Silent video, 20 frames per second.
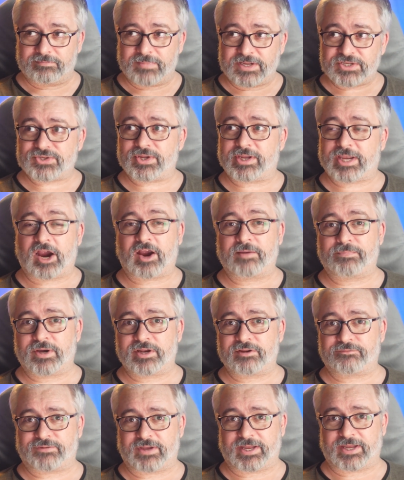much like Harry
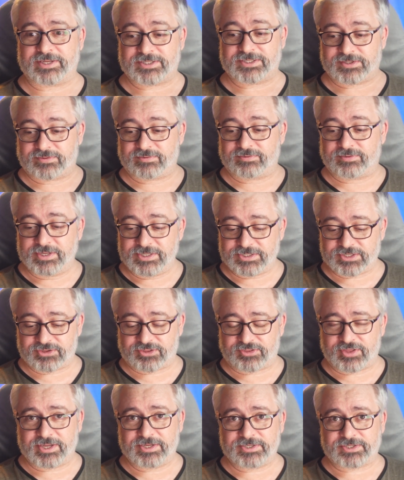Potter fans, these are
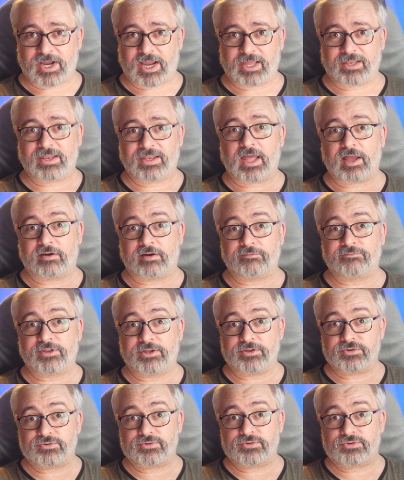things I love
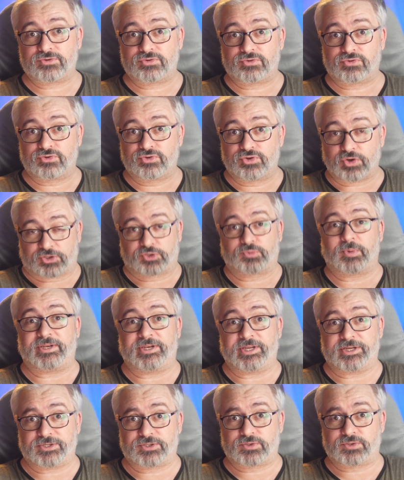that Joss
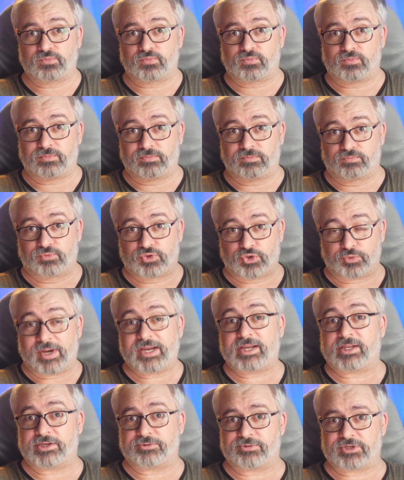Whedon is
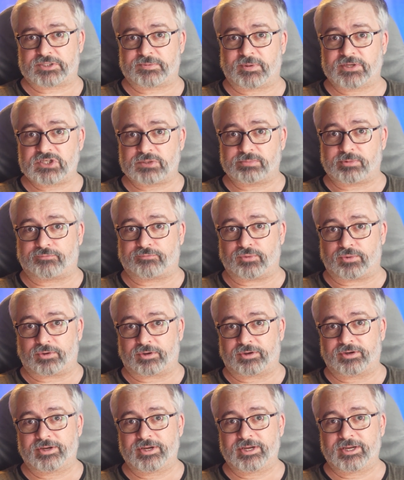directly responsible
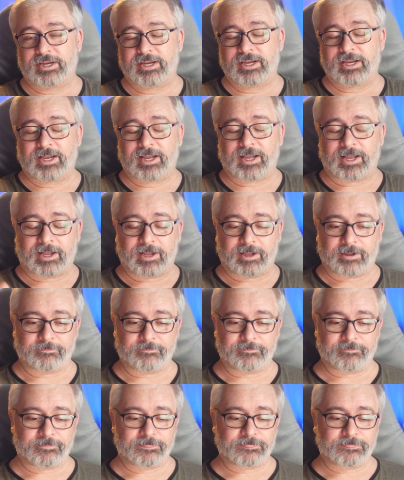for.
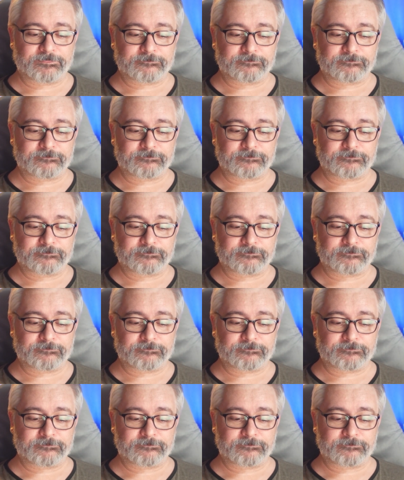And